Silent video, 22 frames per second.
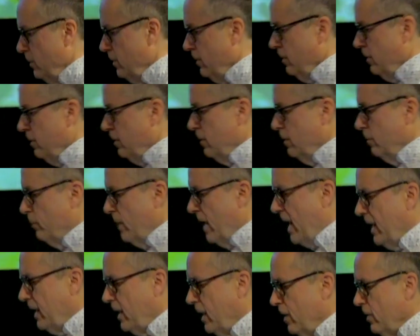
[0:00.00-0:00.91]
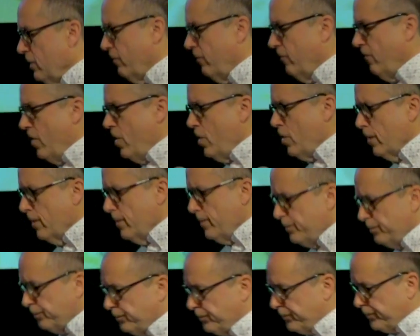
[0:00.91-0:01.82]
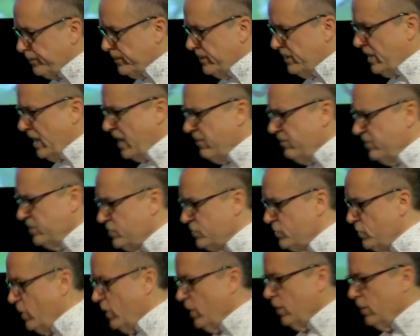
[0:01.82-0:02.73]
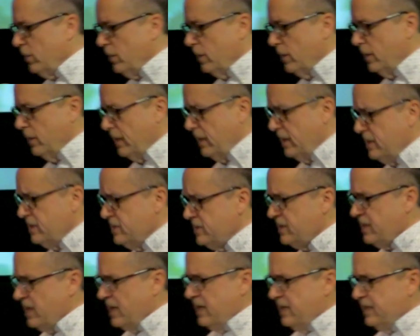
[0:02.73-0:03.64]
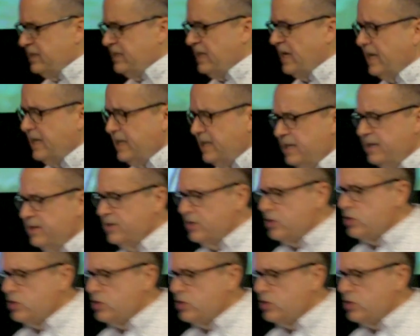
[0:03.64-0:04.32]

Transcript: back on the farm, David's there, and he's tending the